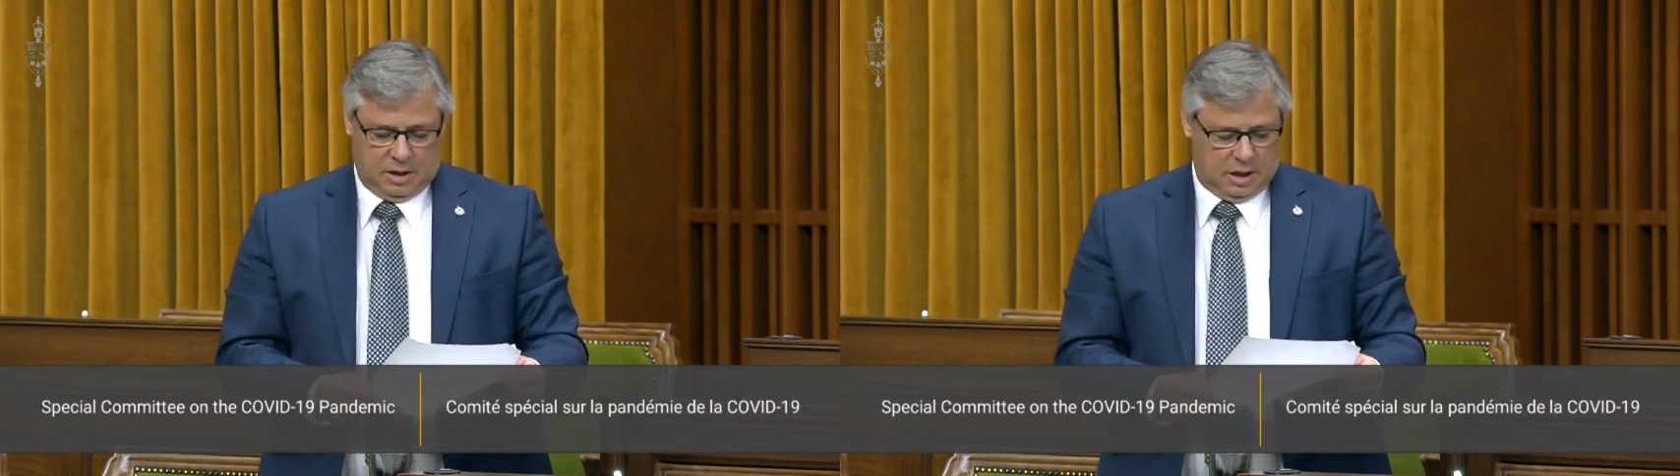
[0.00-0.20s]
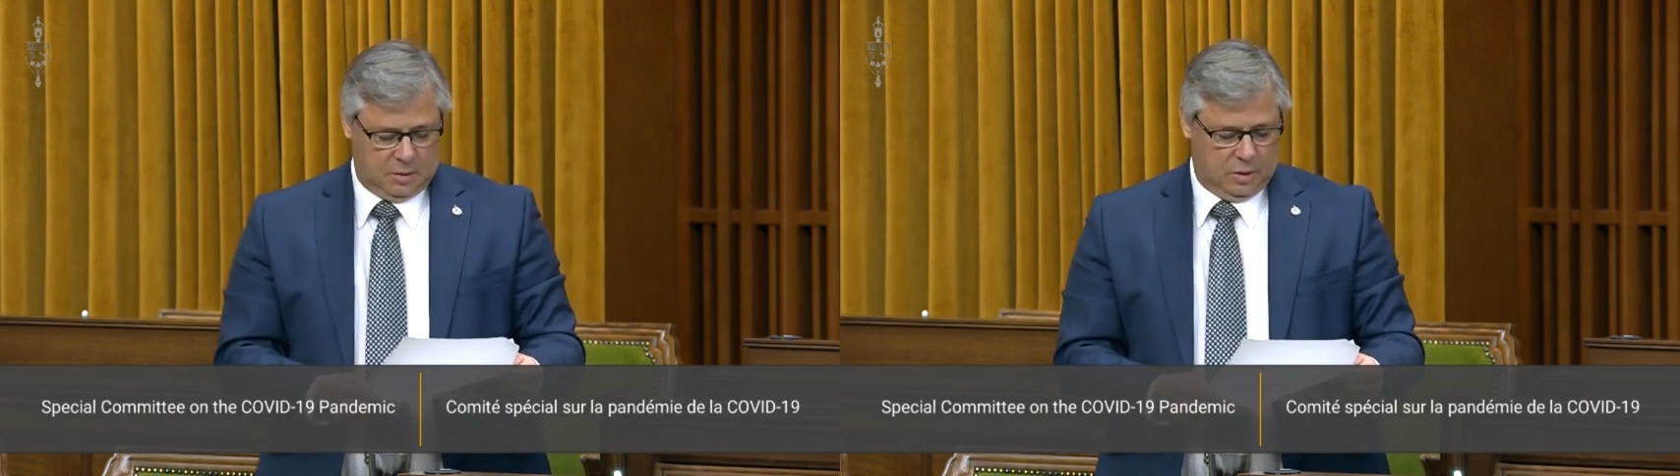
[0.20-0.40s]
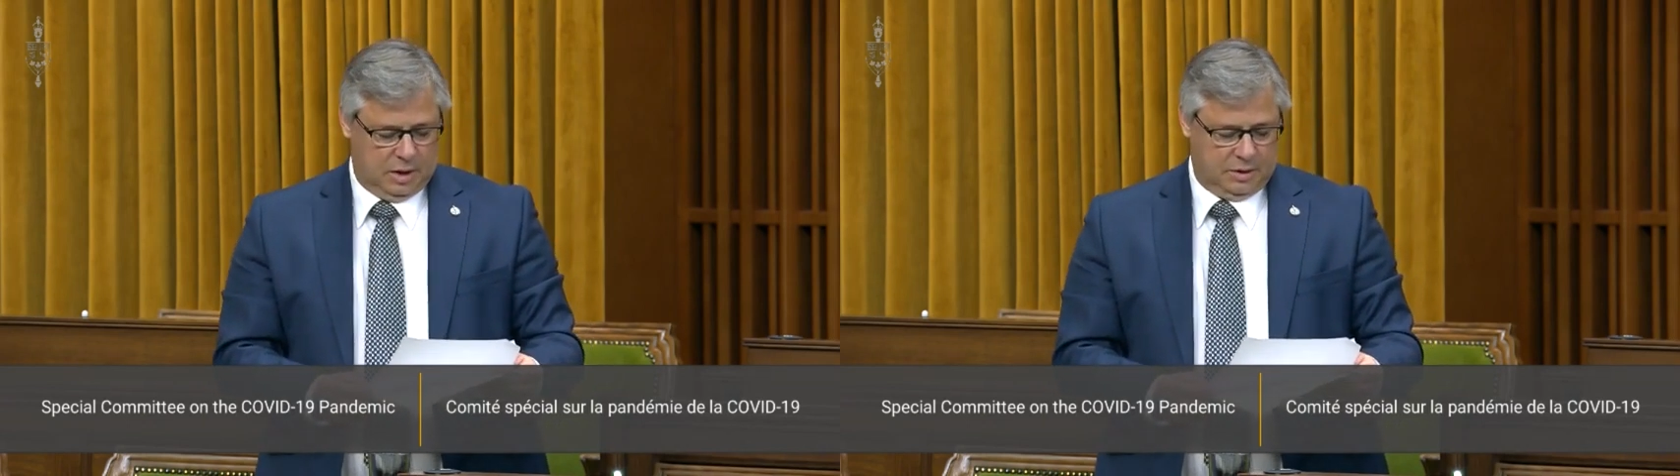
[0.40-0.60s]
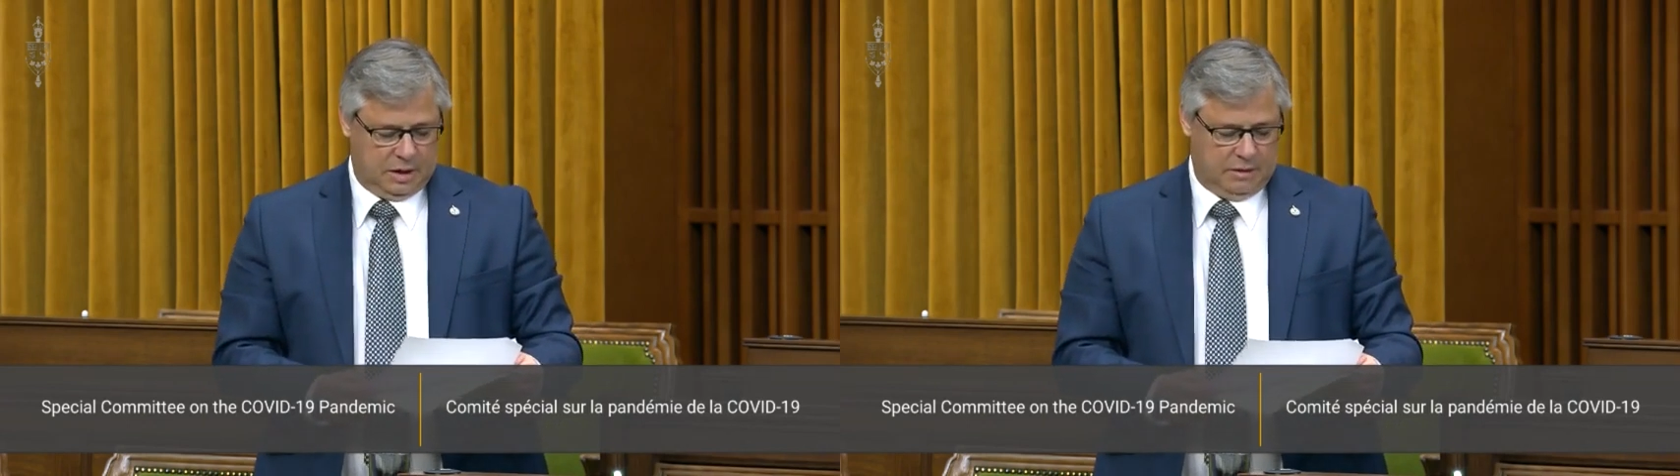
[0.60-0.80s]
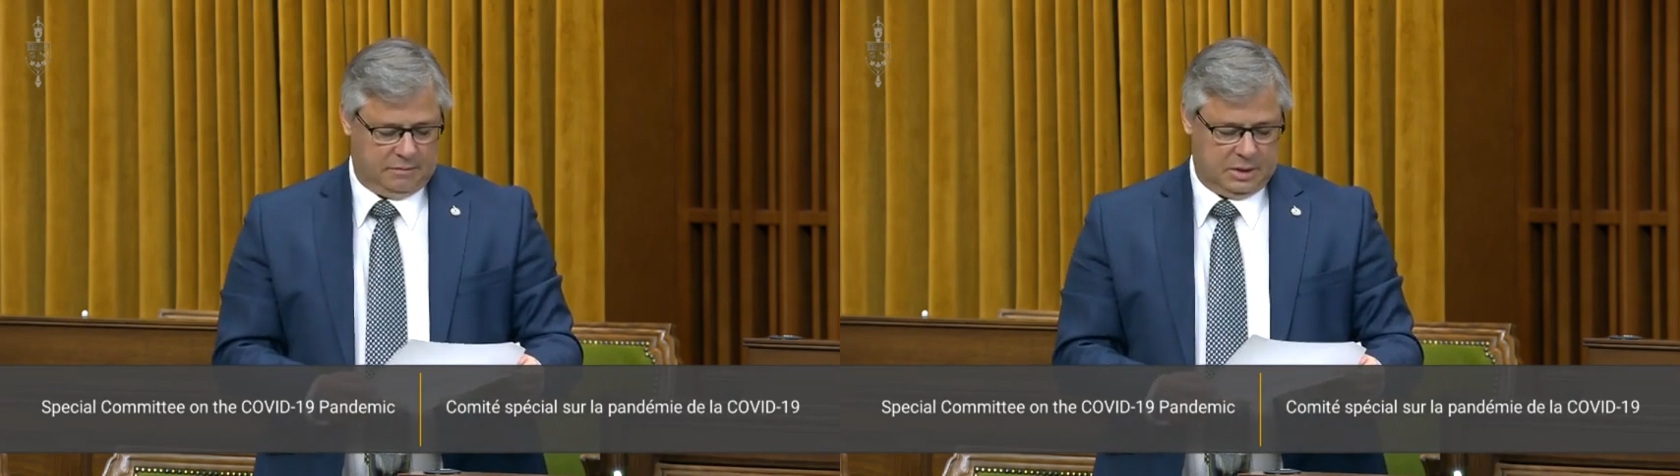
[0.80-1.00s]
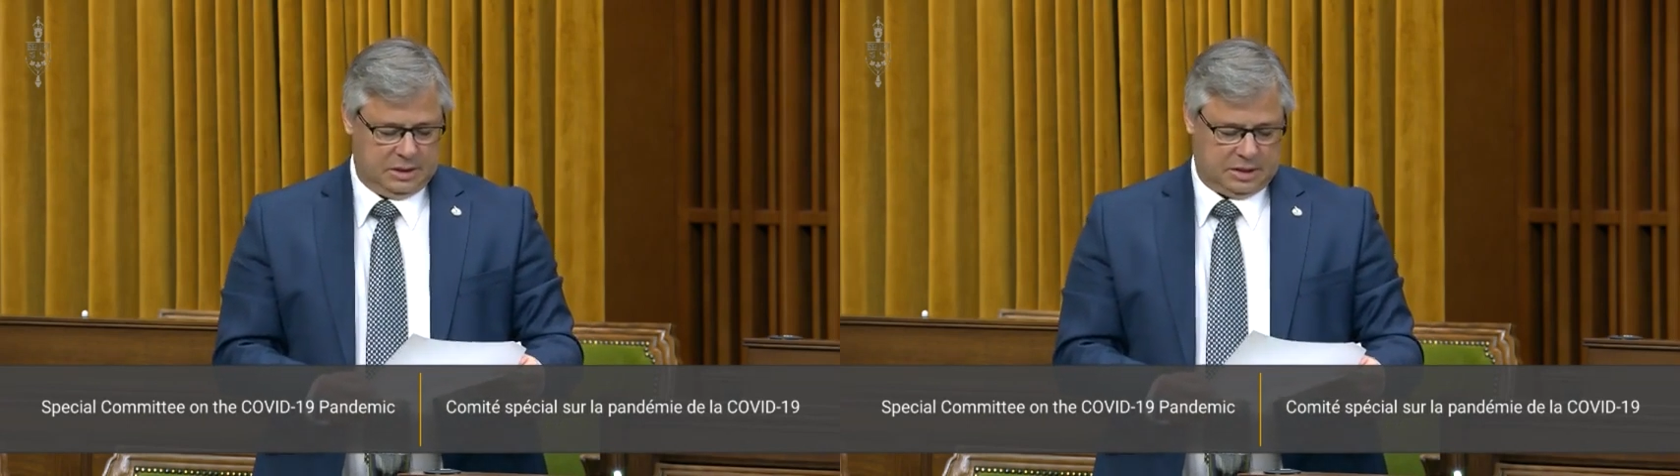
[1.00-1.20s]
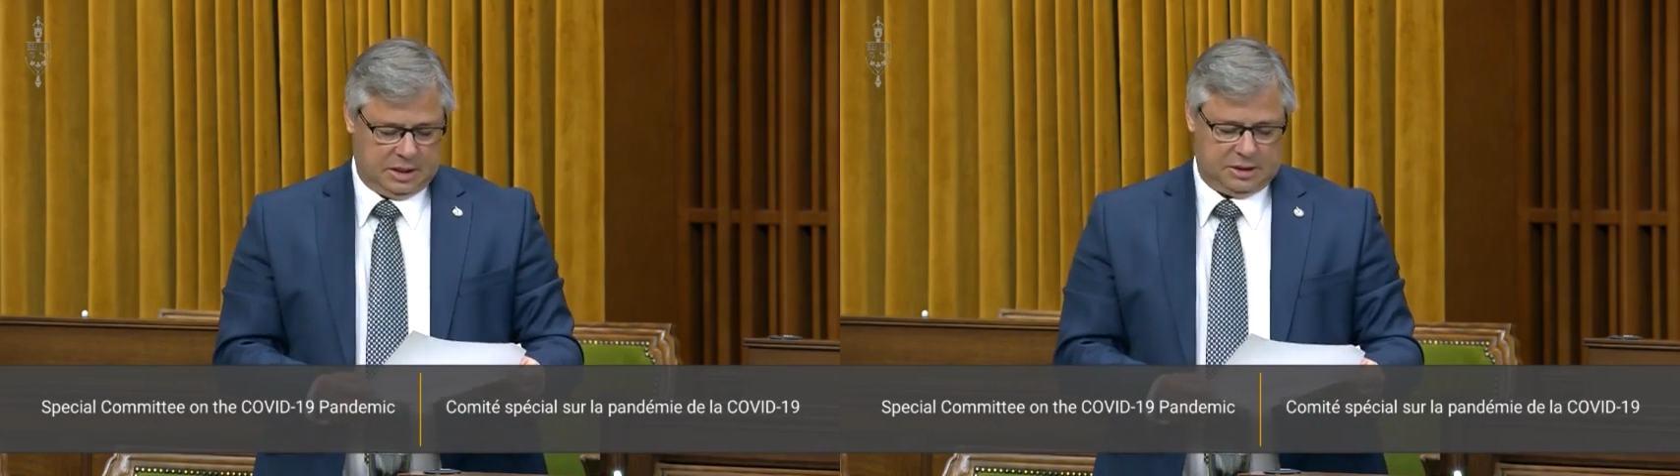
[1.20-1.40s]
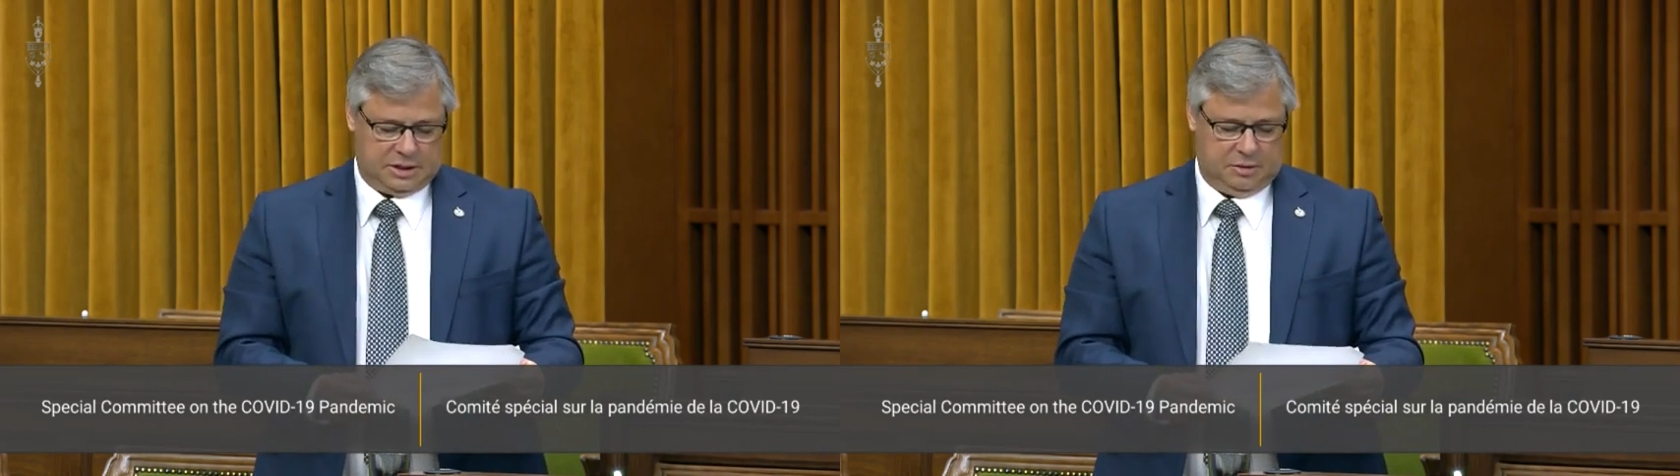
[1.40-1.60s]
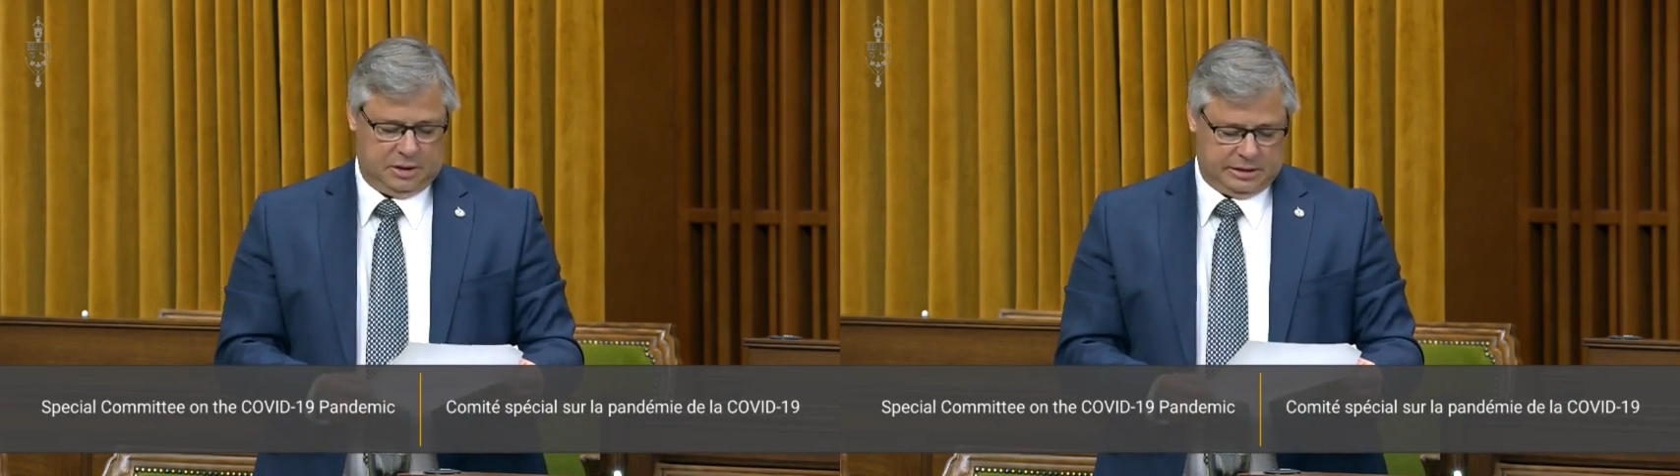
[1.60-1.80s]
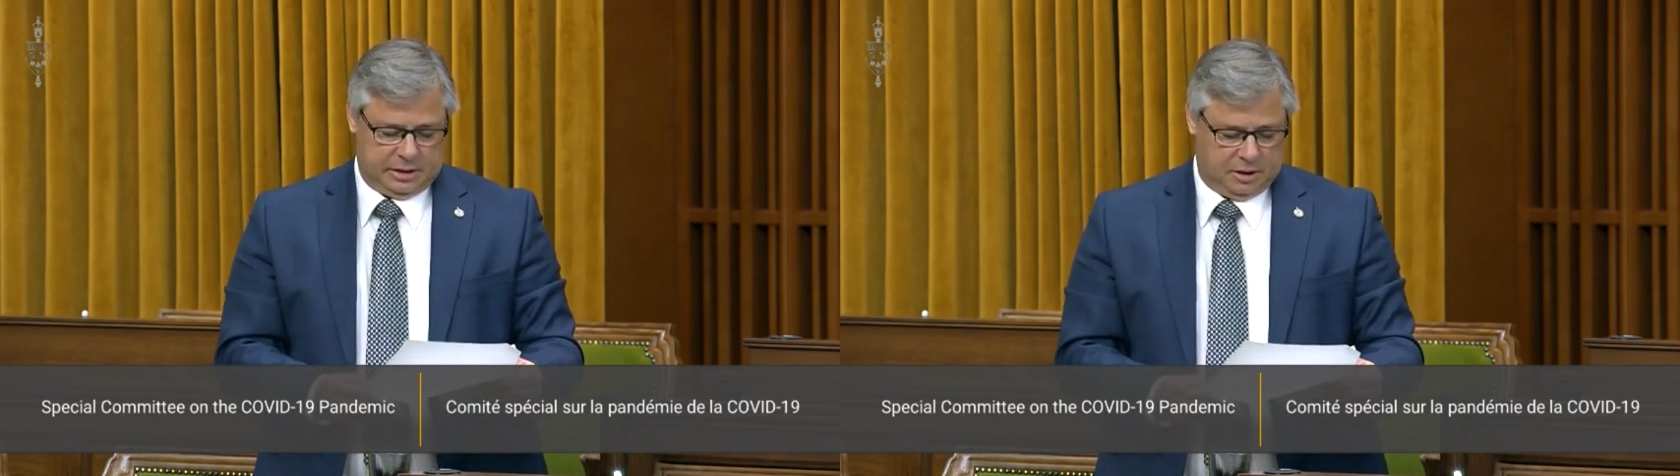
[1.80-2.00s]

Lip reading: and will the government take seriously